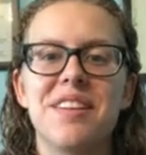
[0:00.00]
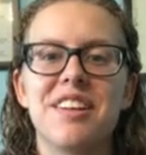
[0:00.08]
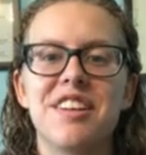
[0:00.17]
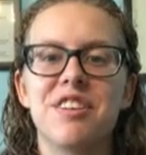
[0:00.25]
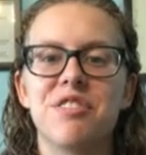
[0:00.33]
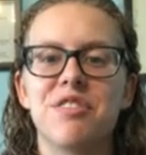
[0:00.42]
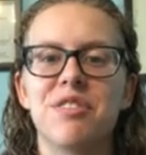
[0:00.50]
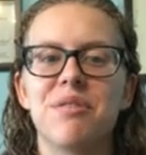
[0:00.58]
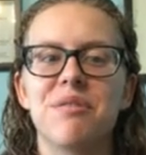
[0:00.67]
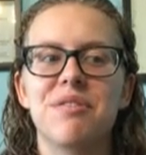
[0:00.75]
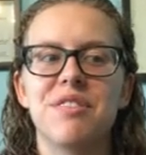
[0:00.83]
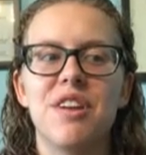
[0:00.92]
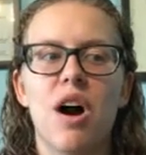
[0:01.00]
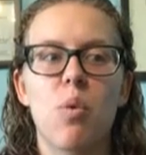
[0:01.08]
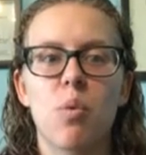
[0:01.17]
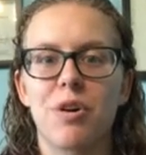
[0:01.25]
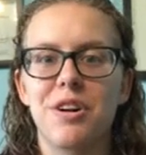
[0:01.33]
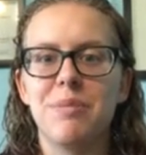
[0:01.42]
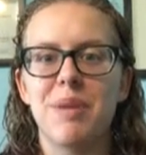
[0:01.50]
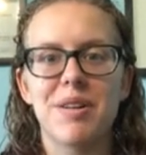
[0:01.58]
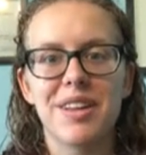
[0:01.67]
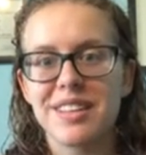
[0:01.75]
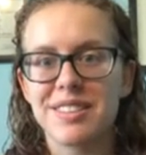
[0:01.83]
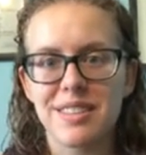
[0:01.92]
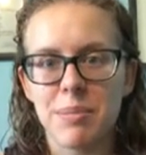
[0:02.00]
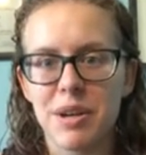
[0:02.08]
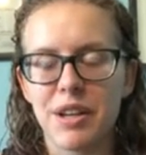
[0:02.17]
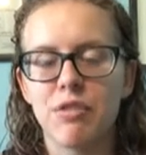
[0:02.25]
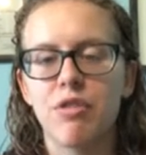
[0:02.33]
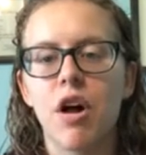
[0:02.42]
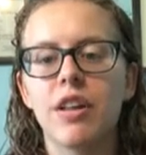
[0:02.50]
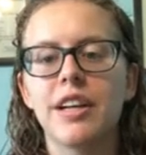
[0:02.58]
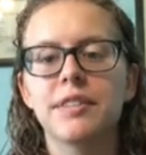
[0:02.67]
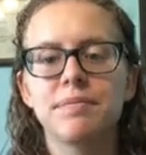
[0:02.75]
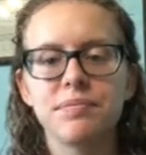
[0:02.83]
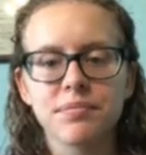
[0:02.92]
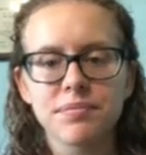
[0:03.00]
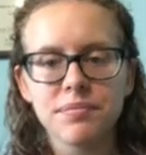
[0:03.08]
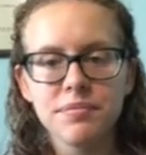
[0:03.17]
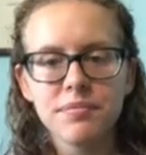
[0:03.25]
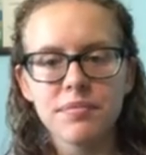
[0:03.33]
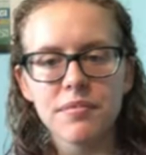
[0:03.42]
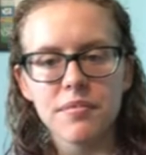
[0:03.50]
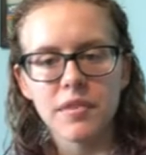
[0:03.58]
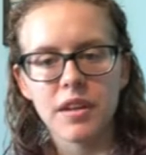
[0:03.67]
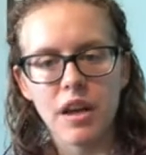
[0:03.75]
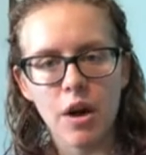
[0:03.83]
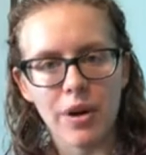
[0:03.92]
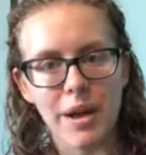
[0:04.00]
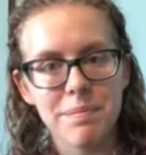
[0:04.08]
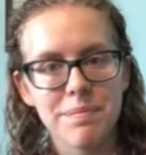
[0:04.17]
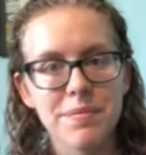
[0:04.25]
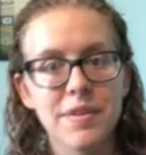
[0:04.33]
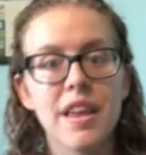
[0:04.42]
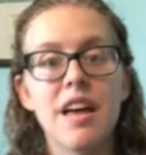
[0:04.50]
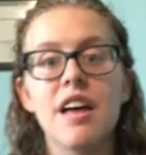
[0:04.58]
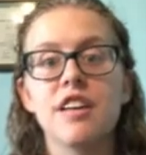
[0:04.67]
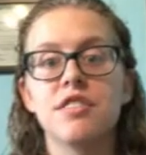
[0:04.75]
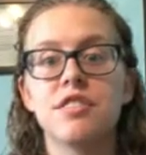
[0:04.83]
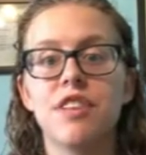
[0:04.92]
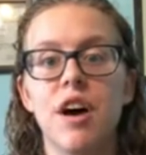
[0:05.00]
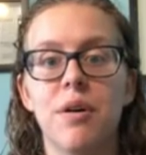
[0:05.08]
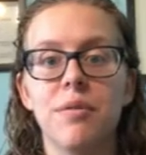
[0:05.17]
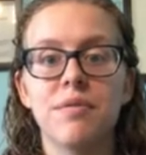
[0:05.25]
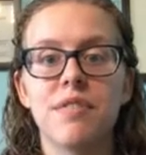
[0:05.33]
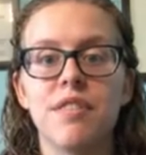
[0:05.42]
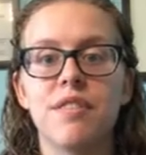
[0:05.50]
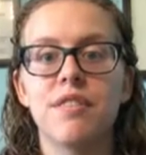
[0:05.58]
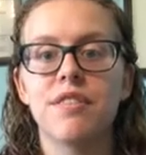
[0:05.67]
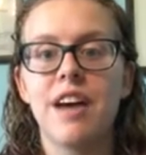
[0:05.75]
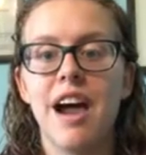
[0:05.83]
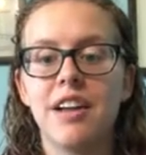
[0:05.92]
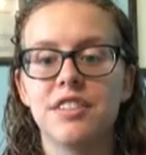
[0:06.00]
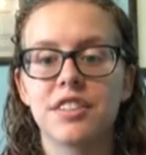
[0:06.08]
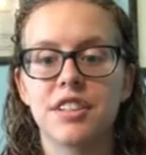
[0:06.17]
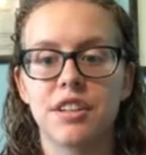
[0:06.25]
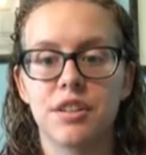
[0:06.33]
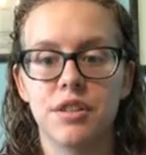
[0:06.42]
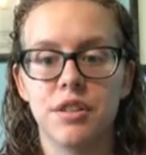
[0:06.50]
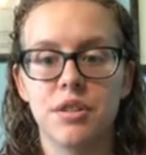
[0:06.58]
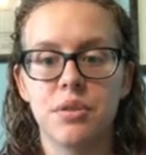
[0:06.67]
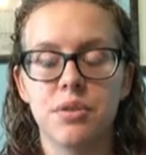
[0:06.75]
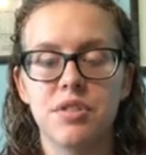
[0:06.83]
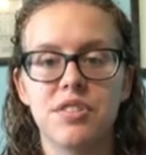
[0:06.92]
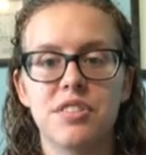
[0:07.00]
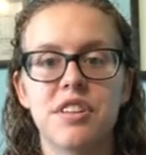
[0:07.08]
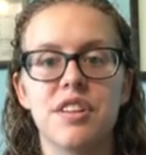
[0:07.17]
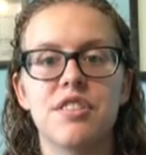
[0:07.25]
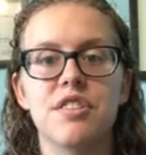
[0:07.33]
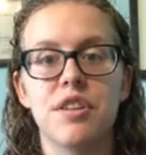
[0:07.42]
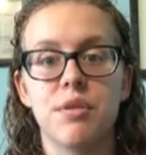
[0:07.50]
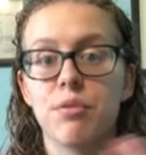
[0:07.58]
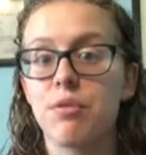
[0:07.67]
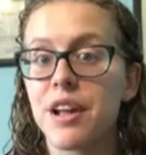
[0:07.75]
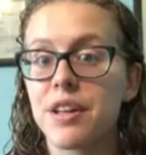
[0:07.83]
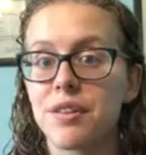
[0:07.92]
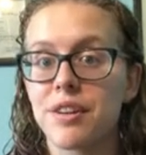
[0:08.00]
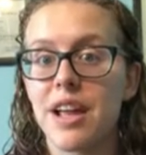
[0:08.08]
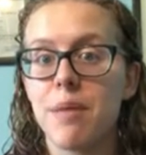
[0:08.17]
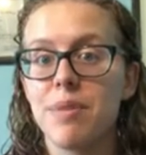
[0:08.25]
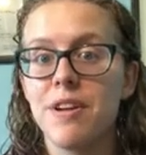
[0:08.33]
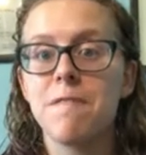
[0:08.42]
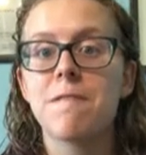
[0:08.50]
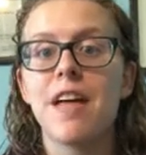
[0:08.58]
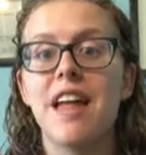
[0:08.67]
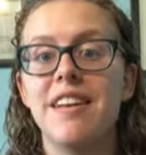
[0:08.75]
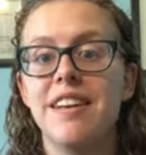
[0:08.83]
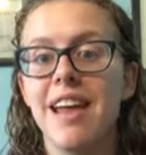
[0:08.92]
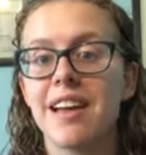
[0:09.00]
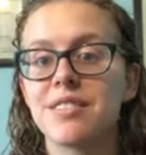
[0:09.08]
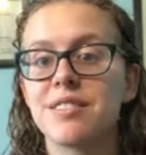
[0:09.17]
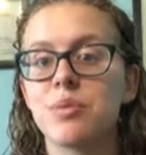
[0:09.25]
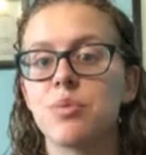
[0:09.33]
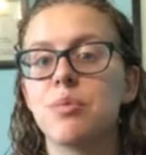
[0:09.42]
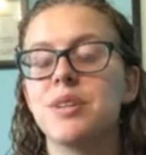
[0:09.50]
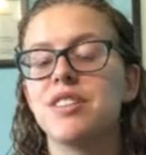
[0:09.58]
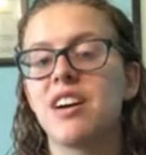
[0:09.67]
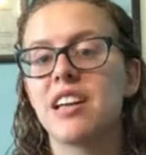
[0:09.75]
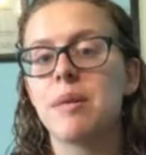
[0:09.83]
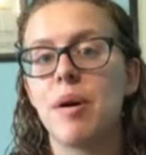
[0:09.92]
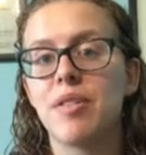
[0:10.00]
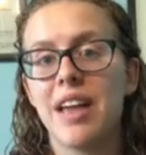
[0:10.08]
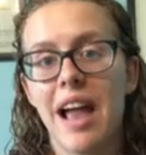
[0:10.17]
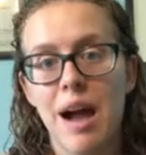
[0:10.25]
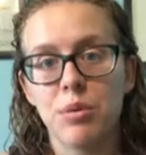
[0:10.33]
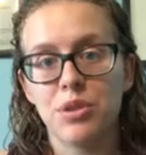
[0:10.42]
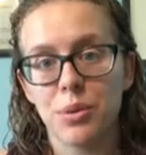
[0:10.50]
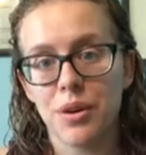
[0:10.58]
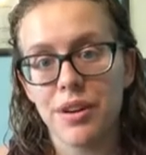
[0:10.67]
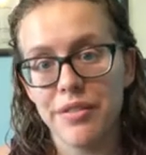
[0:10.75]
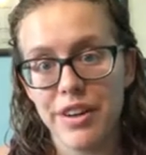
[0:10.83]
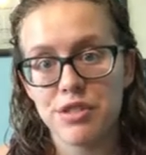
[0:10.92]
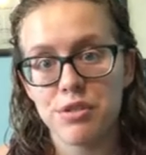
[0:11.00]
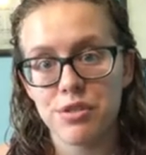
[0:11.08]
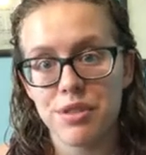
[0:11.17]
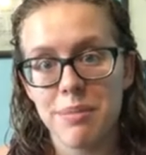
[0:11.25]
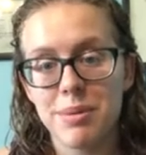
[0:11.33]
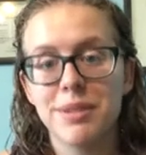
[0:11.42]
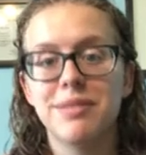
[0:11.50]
you're not worried about like slipping and falling. Okay, so that concludes the regular camp bit, and next we'll be talking about the outdoor adventure trip.